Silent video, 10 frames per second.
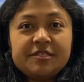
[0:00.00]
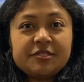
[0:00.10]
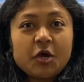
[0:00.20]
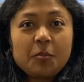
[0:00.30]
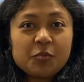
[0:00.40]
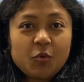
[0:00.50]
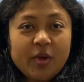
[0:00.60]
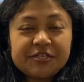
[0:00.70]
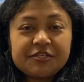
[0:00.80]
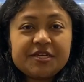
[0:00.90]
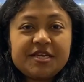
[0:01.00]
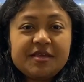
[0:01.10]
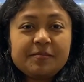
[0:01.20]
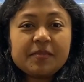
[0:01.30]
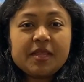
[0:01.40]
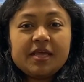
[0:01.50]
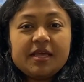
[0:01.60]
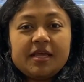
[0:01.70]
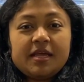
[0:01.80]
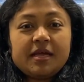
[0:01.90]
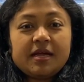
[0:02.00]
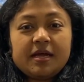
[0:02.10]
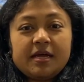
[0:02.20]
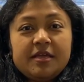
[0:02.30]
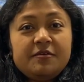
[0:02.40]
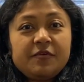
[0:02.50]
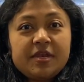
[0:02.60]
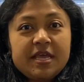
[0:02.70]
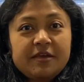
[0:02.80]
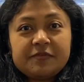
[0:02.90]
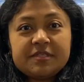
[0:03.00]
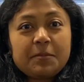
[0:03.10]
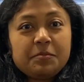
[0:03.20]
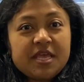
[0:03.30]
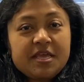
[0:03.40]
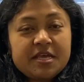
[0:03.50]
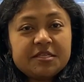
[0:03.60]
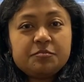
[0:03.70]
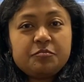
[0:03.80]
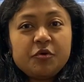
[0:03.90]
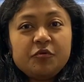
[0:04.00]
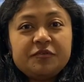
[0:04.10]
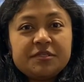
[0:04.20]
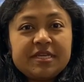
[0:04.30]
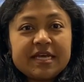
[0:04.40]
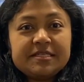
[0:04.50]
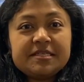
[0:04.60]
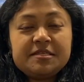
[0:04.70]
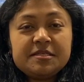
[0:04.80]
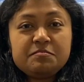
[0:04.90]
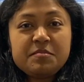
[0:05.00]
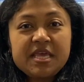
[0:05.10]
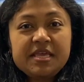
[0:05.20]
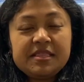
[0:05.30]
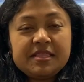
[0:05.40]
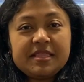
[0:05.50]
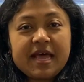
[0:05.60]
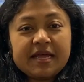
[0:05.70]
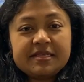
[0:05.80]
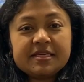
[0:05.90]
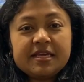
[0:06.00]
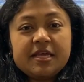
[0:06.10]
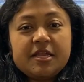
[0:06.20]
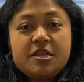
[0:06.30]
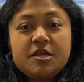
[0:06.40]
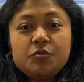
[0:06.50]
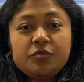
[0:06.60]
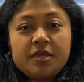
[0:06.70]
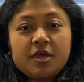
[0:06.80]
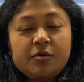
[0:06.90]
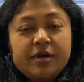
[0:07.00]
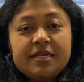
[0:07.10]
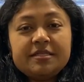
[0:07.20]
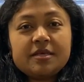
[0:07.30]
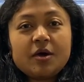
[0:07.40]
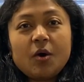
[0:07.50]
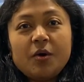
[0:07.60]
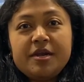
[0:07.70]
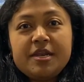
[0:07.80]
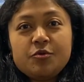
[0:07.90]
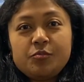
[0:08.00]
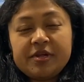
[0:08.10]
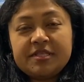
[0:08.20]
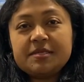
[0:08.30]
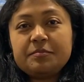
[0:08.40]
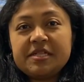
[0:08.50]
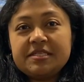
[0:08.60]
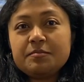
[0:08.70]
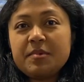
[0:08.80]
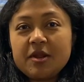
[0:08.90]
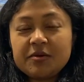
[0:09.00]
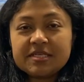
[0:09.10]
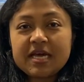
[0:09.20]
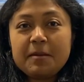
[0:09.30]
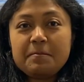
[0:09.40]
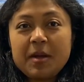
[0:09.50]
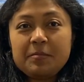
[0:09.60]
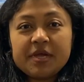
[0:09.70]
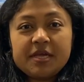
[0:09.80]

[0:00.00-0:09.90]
stop questioning. Even if something is proved, doesn't mean that new theories or new principles may not come up.